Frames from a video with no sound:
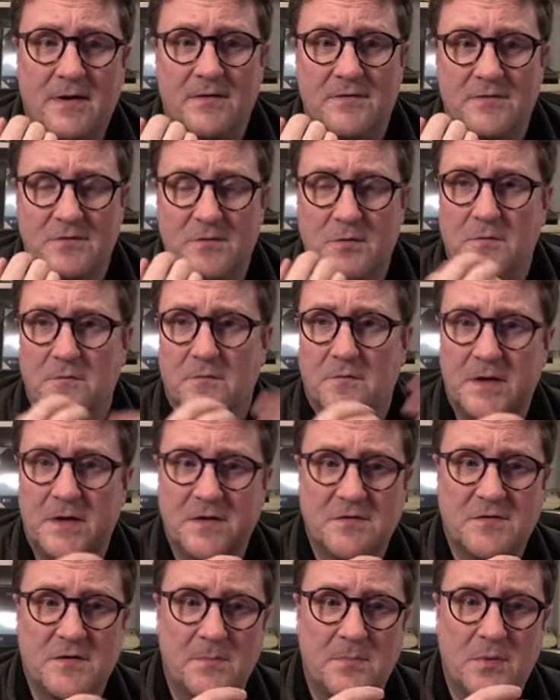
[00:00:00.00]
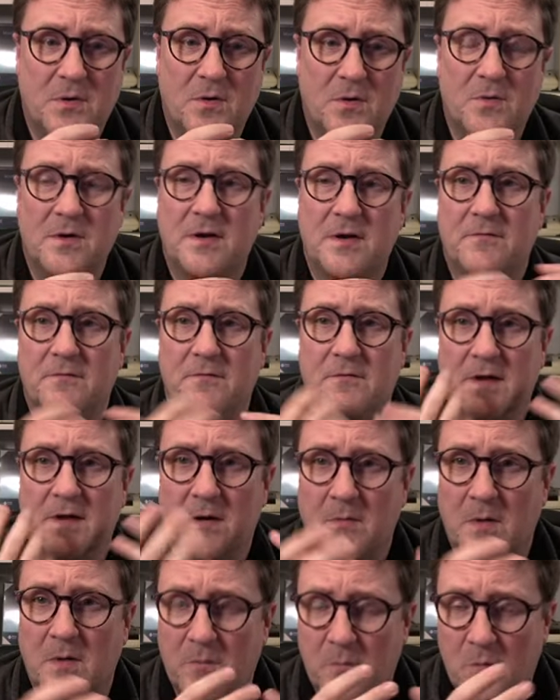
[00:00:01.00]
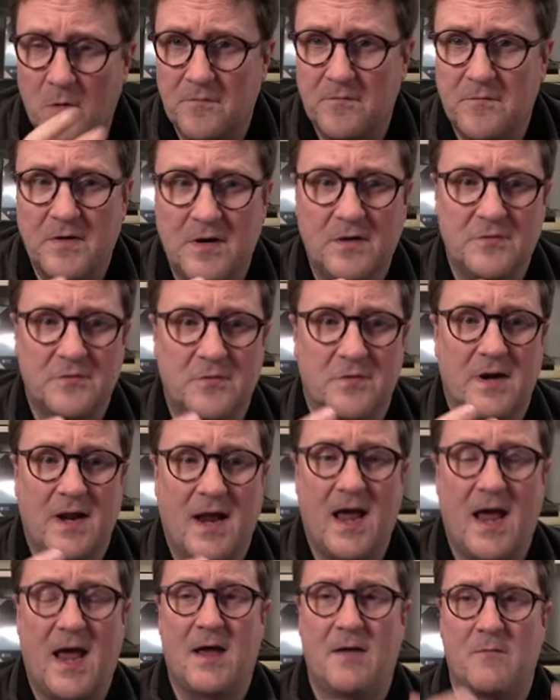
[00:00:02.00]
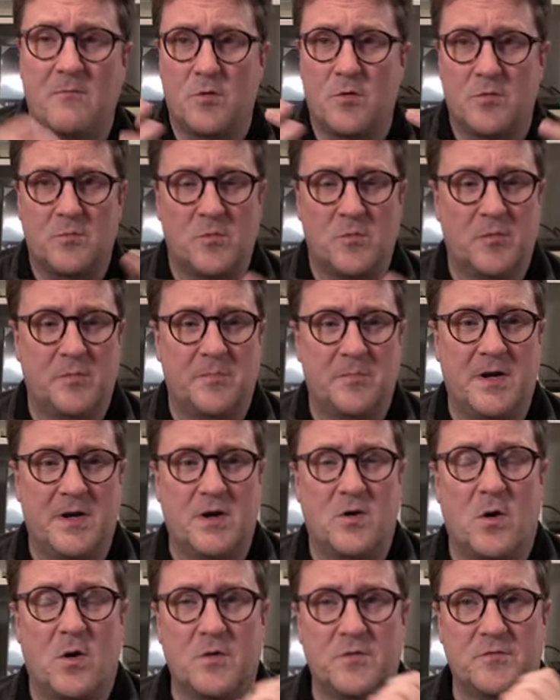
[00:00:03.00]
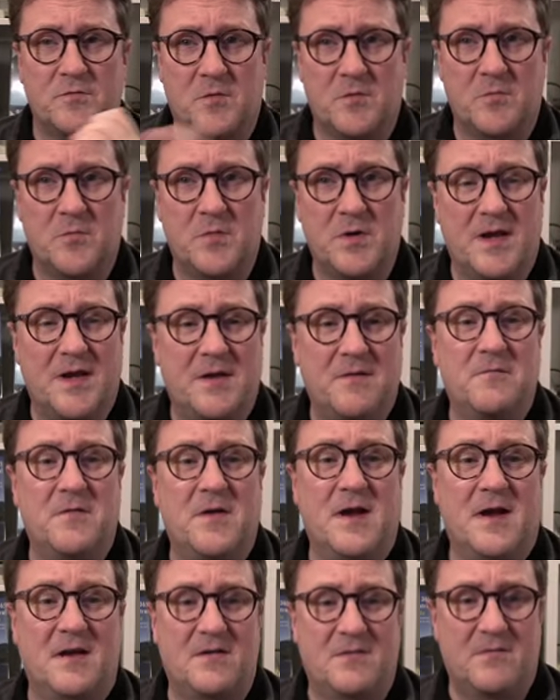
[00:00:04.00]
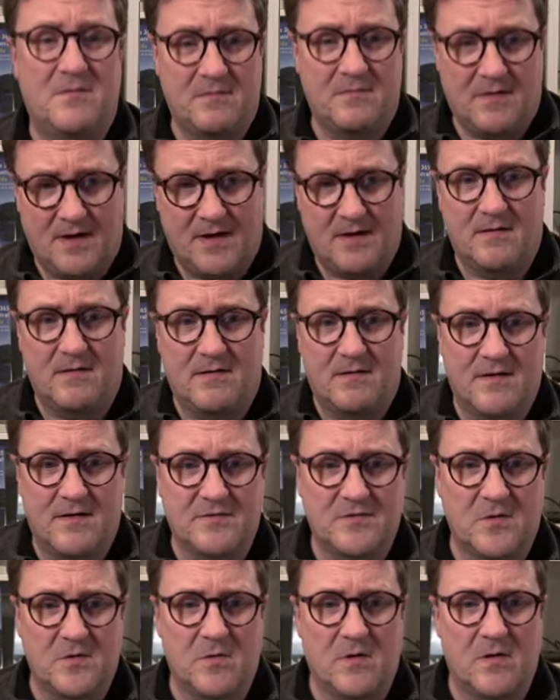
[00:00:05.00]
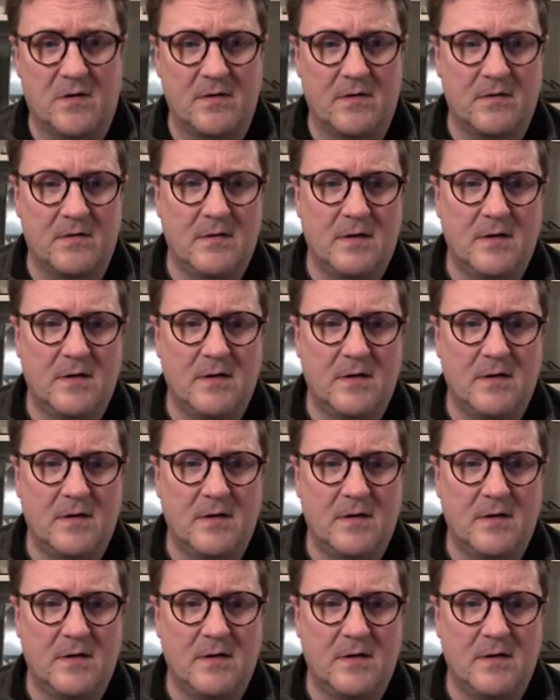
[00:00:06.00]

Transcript: You know, for each component, think about what fails you can have, what would be the cause, what would be the effect, and so on.